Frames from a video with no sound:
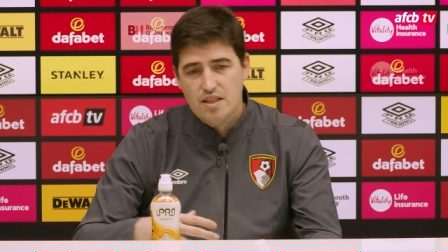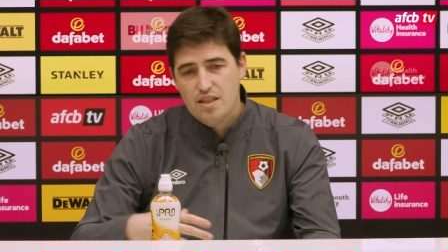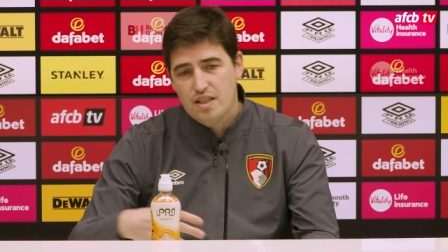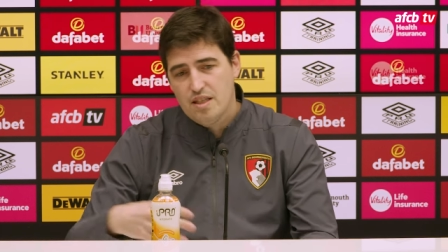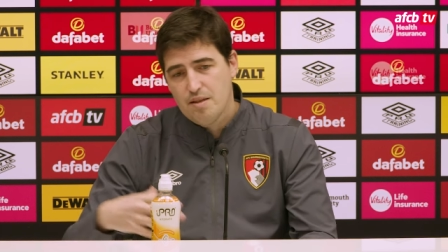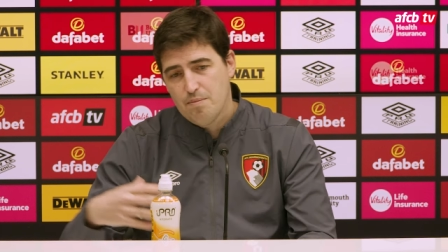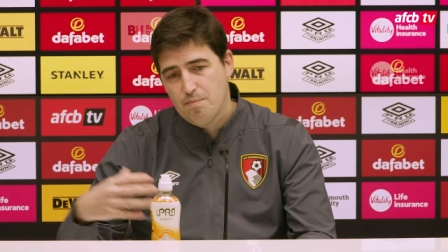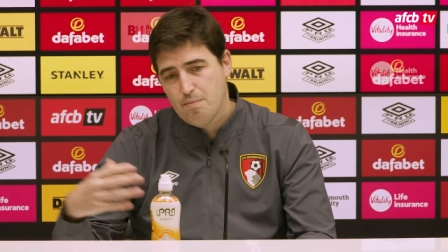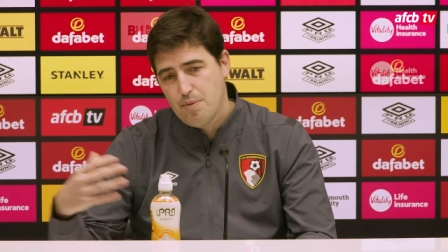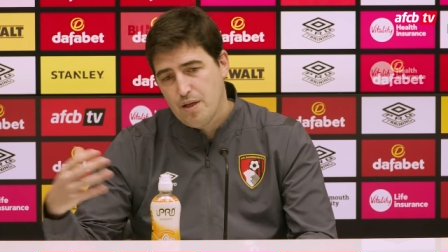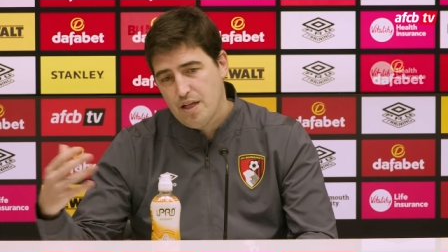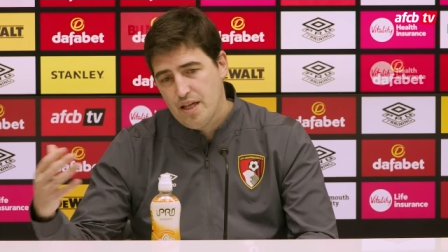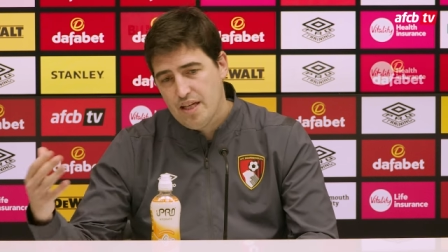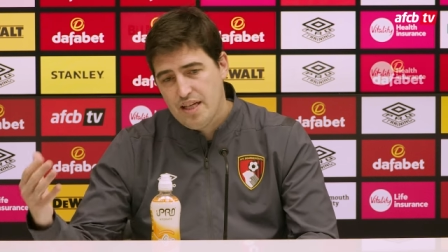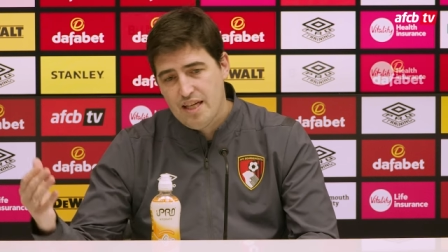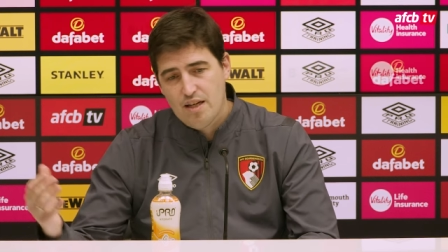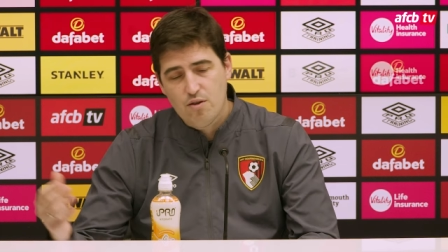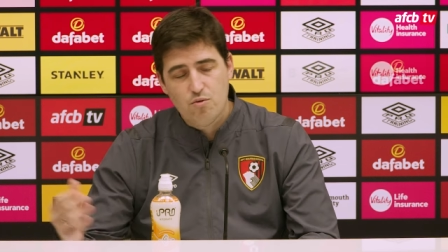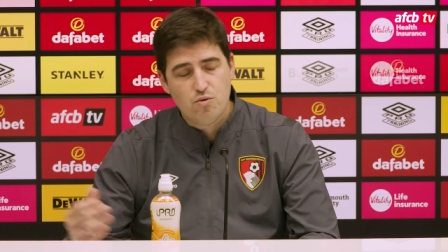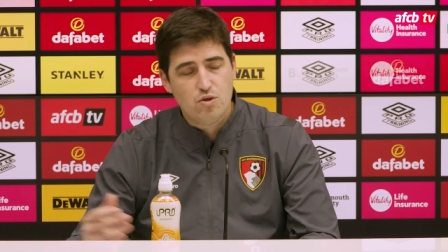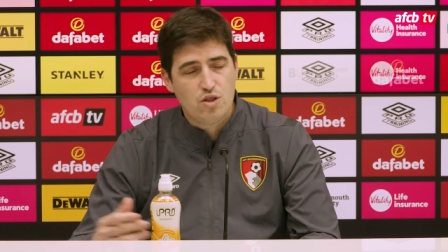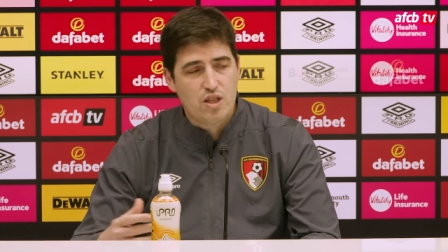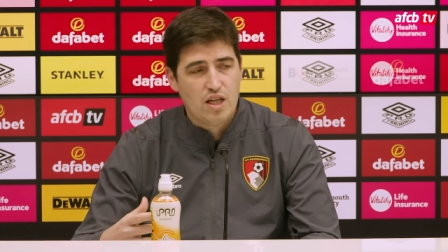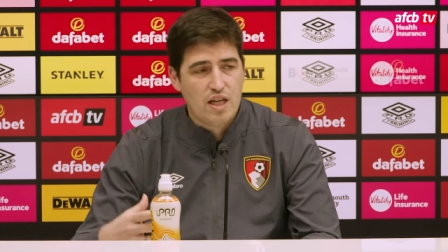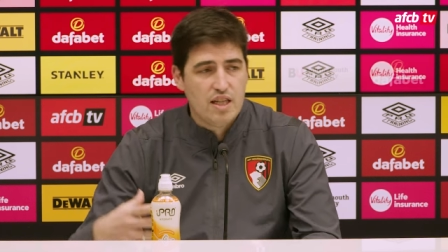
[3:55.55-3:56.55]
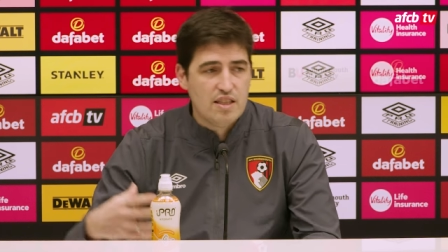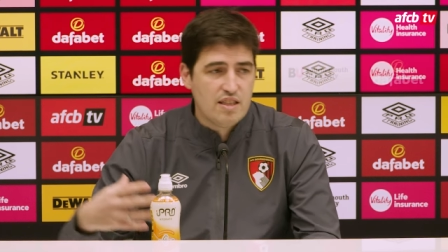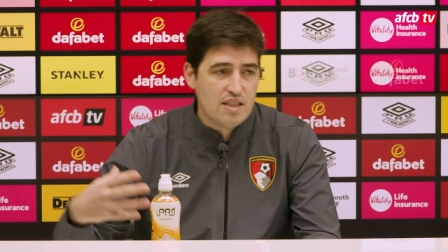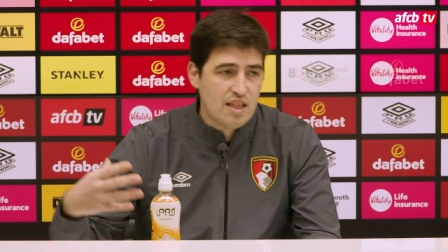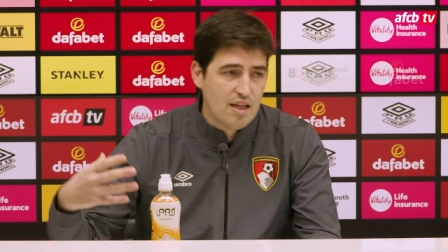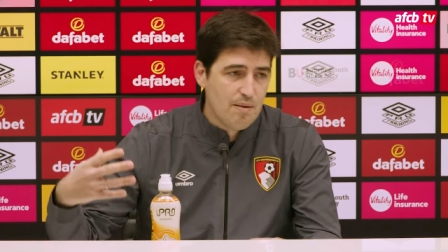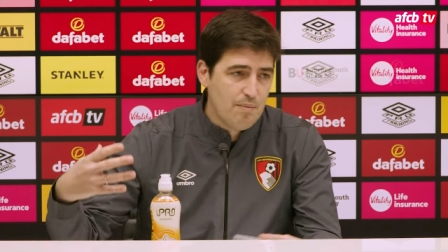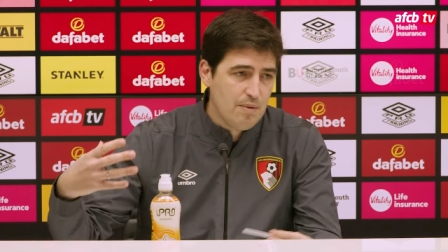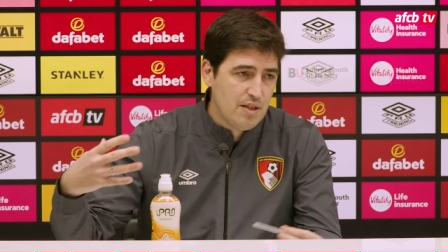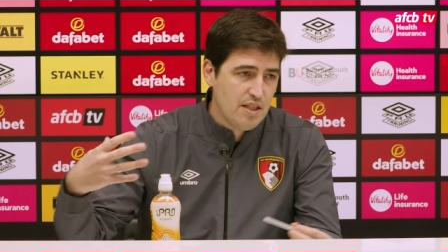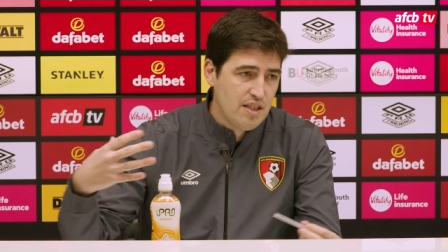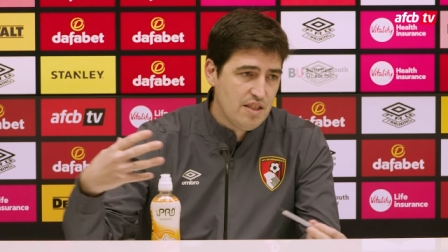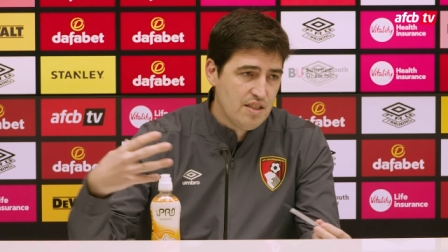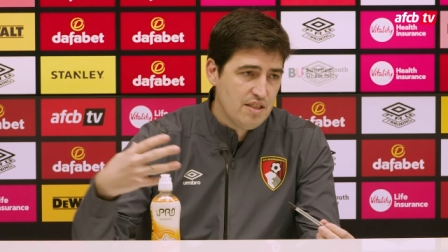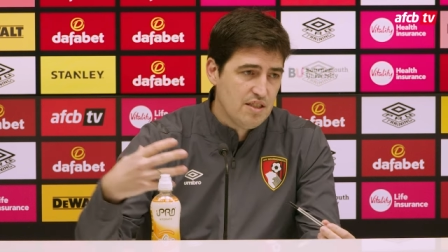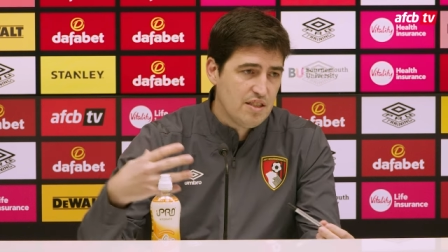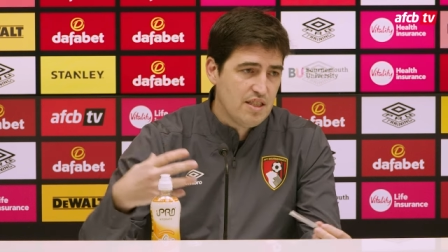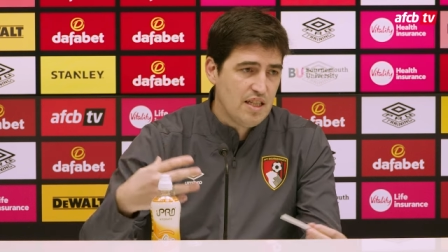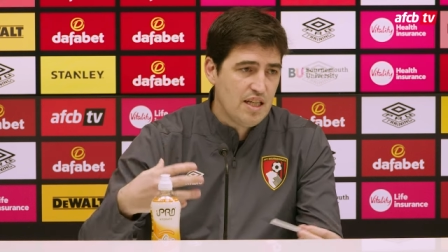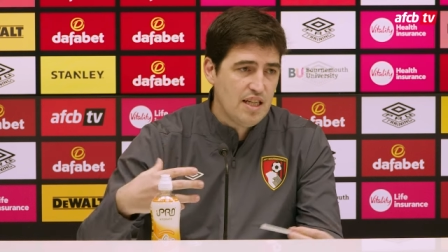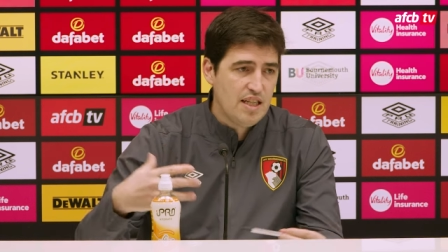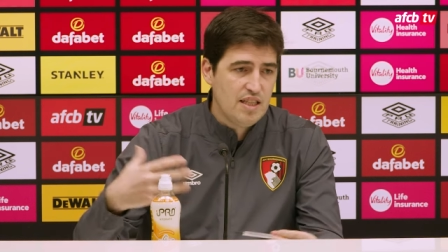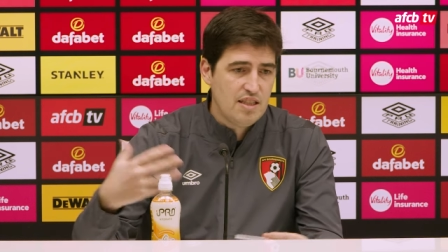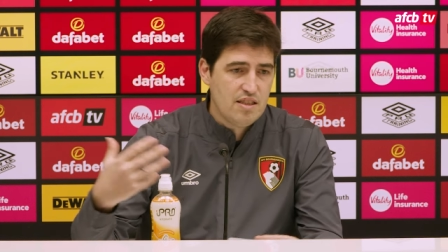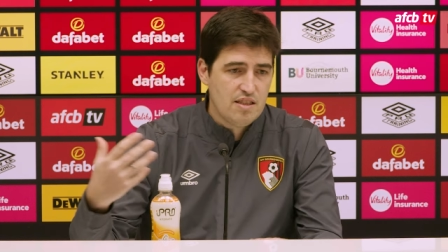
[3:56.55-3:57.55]
He can play outside, coming
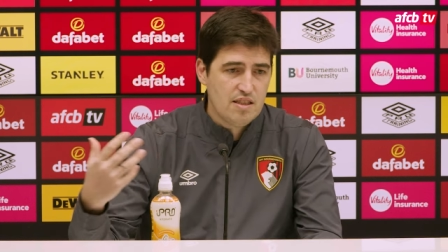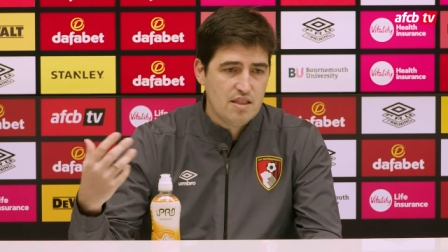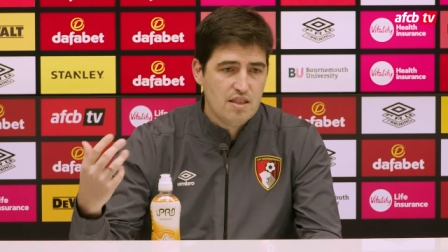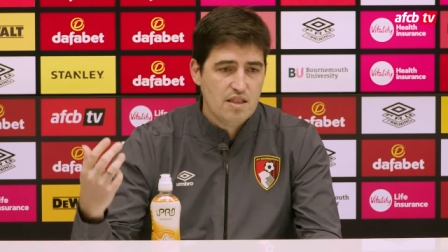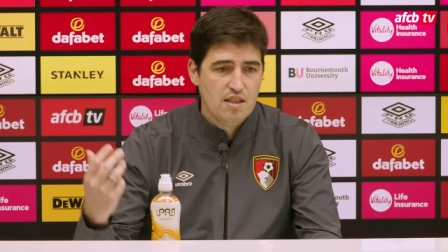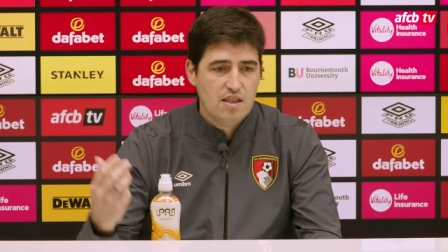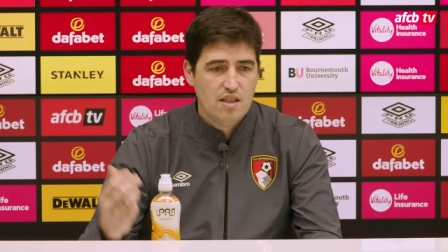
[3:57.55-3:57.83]
inside